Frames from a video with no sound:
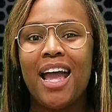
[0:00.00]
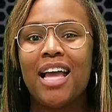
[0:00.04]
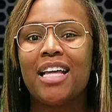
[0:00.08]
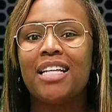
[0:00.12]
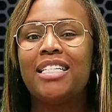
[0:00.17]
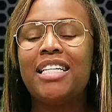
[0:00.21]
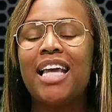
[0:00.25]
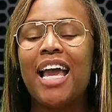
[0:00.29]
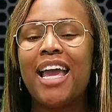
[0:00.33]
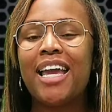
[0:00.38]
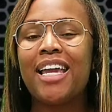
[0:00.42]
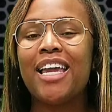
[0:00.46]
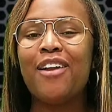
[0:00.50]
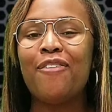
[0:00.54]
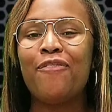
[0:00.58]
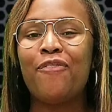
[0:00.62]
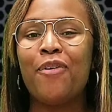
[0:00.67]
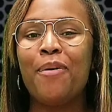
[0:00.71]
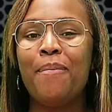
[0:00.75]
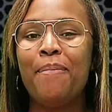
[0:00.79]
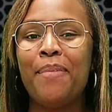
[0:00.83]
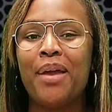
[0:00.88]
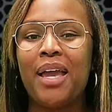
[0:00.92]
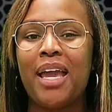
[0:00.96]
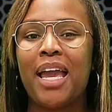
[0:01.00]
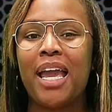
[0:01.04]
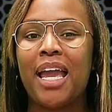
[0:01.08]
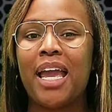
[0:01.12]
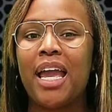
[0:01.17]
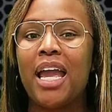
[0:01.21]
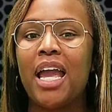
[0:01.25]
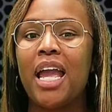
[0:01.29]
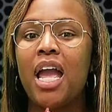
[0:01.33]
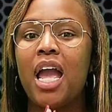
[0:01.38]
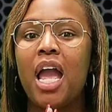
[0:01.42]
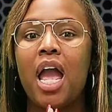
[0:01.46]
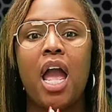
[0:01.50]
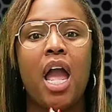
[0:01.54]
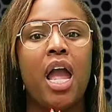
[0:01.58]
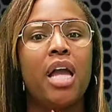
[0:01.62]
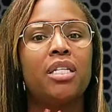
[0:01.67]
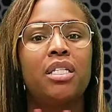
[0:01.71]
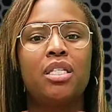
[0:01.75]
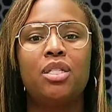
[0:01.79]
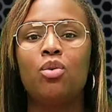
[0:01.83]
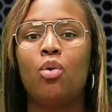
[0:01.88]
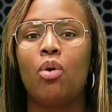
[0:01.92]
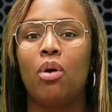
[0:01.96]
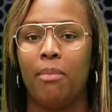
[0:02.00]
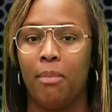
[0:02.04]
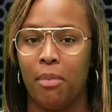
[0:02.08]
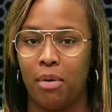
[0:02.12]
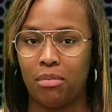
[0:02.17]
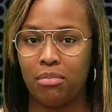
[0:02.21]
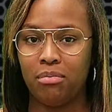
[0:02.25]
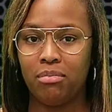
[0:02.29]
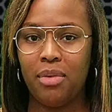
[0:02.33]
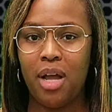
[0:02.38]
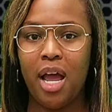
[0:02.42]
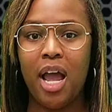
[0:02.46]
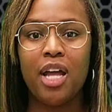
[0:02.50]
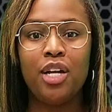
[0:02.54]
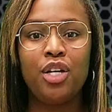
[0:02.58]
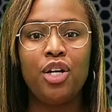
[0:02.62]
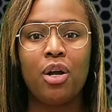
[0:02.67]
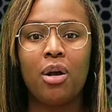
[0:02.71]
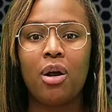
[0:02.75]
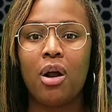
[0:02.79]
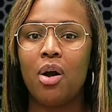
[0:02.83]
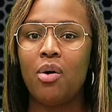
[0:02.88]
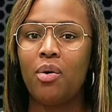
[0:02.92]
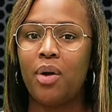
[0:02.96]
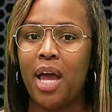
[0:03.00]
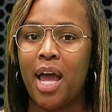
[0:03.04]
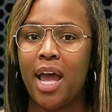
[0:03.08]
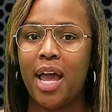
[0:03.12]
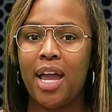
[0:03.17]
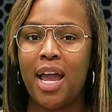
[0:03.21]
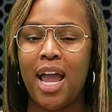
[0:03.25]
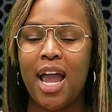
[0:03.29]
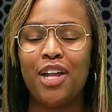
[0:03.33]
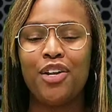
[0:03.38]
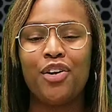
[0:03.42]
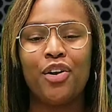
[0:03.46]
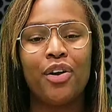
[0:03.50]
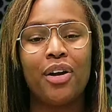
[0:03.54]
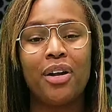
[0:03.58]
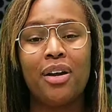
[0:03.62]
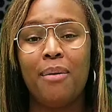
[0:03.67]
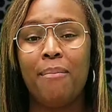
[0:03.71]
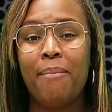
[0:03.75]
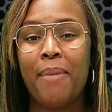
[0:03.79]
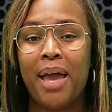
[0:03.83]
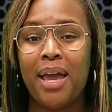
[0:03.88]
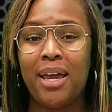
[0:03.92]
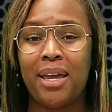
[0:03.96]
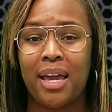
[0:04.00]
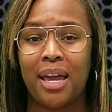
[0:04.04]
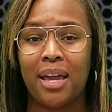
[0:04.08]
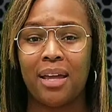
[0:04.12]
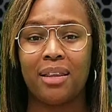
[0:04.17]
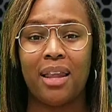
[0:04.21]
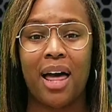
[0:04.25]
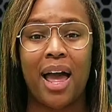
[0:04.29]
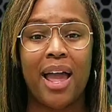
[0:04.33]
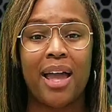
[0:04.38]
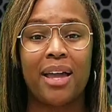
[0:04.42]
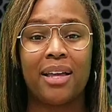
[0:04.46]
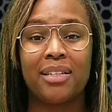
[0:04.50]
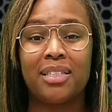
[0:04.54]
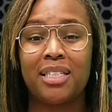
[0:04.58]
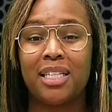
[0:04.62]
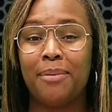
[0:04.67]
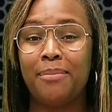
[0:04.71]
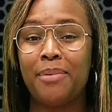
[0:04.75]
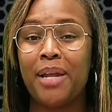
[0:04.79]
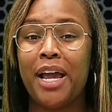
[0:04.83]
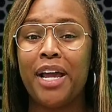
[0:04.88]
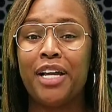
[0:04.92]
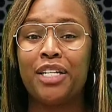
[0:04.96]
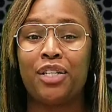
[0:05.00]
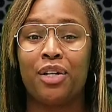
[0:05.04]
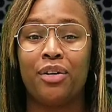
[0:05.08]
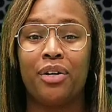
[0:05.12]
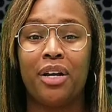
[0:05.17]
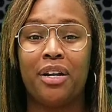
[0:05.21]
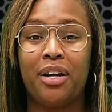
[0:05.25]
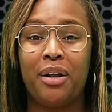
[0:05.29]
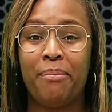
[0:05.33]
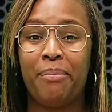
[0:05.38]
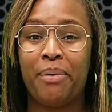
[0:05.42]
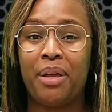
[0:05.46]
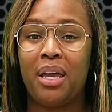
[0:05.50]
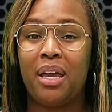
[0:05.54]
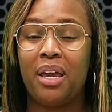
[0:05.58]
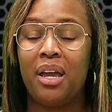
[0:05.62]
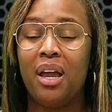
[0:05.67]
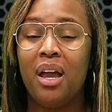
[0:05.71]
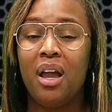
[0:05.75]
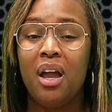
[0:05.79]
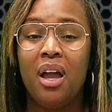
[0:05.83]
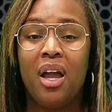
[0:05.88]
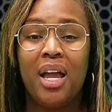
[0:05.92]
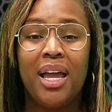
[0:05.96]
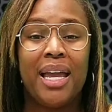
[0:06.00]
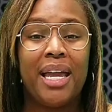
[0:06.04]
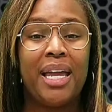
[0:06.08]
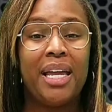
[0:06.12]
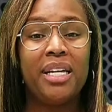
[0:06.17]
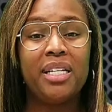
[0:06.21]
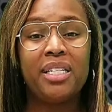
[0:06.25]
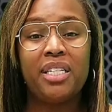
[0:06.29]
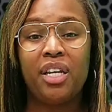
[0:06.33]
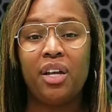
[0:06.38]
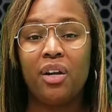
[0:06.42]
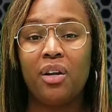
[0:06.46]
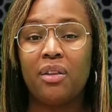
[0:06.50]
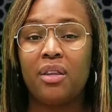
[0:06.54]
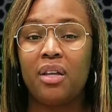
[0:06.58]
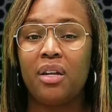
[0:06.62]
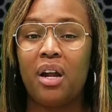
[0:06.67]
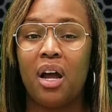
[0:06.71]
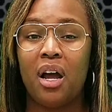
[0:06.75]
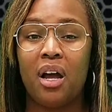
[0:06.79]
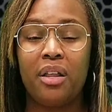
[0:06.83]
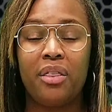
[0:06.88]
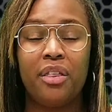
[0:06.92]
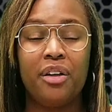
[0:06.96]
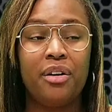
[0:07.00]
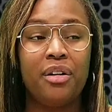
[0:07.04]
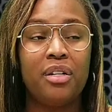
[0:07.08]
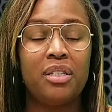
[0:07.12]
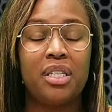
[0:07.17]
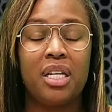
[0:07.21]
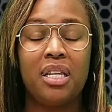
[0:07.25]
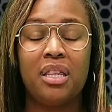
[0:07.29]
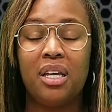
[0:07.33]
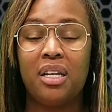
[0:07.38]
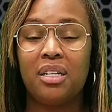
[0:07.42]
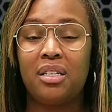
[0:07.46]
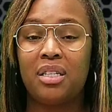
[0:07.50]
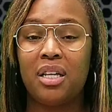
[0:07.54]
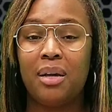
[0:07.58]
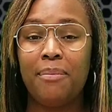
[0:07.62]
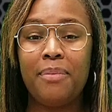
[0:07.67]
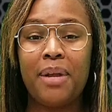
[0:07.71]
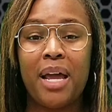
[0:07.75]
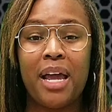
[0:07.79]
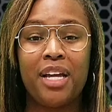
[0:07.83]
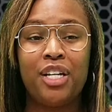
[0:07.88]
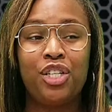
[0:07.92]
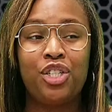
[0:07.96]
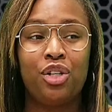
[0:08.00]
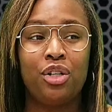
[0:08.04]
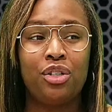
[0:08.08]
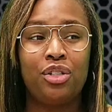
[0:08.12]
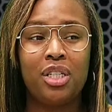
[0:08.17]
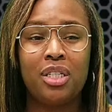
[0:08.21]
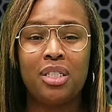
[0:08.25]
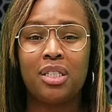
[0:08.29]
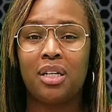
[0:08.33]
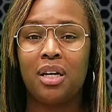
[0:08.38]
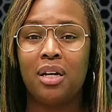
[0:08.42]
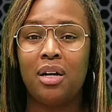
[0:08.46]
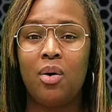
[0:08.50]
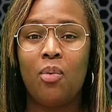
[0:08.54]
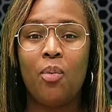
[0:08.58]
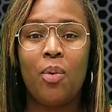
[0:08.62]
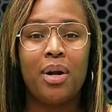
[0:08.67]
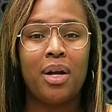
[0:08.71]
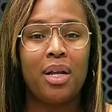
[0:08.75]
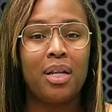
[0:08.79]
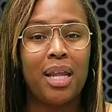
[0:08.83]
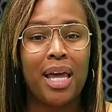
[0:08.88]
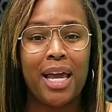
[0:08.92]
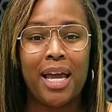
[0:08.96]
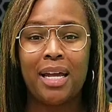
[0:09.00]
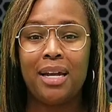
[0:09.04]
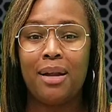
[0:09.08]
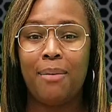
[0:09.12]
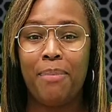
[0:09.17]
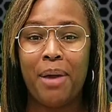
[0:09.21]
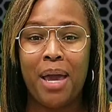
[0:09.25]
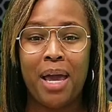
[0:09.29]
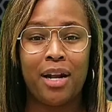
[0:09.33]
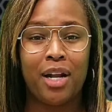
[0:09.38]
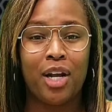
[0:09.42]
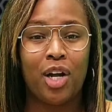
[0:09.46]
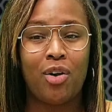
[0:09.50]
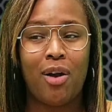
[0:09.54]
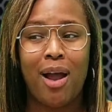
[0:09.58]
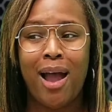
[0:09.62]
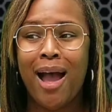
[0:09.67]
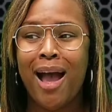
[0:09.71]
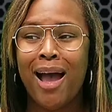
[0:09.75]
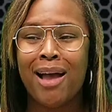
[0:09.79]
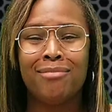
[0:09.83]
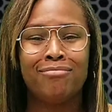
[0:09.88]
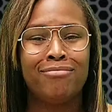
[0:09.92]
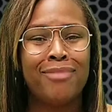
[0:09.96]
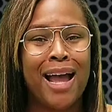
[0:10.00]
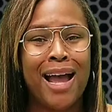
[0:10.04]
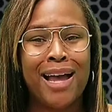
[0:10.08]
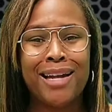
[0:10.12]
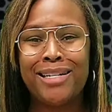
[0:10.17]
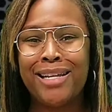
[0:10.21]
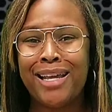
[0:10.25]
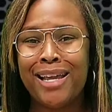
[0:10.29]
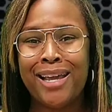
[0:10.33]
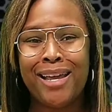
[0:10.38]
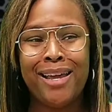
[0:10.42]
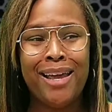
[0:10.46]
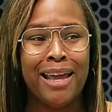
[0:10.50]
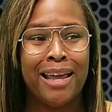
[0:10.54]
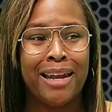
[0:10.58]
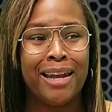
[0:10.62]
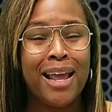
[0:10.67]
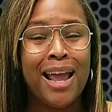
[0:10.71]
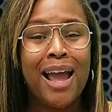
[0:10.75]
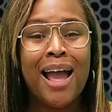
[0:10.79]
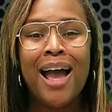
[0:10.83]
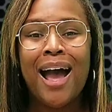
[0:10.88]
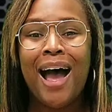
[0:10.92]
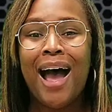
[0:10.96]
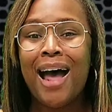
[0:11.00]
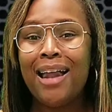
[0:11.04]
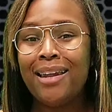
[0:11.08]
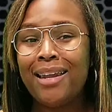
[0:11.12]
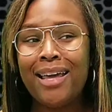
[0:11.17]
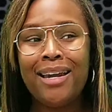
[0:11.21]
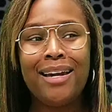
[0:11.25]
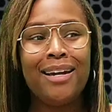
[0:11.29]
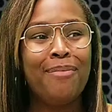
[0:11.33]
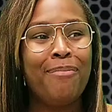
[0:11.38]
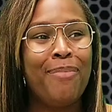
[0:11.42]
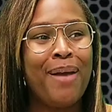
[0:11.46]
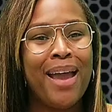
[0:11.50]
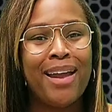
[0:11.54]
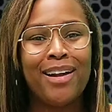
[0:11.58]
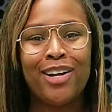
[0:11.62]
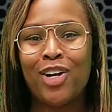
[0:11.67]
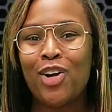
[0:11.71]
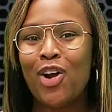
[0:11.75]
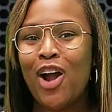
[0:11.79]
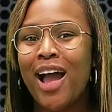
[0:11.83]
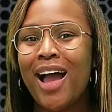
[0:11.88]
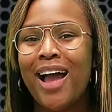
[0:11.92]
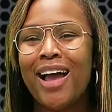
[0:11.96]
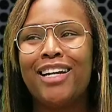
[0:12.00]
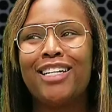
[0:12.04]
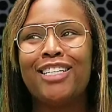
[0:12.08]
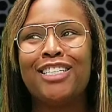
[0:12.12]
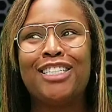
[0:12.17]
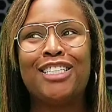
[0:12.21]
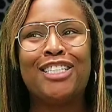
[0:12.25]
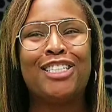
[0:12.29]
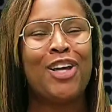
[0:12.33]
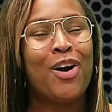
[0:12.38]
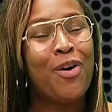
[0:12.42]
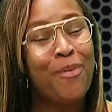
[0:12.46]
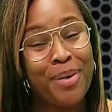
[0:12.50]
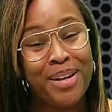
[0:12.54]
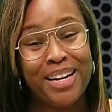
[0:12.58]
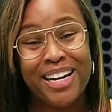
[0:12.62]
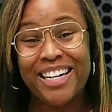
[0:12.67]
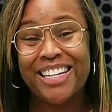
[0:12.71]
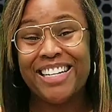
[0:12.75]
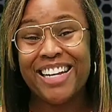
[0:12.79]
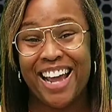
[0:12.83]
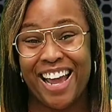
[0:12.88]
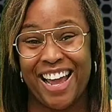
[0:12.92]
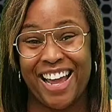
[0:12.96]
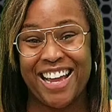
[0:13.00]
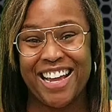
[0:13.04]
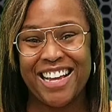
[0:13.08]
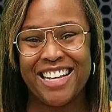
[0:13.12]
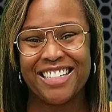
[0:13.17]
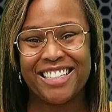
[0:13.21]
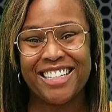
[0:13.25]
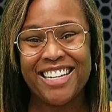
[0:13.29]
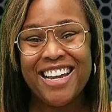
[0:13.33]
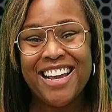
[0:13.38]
Take it from me. It's normal. And you're okay. And you're going to make it. Some days are going to be easier than others. And then some days you're just going to want to lay in the bed and cry. I did. I laid in the bed and cried so many days.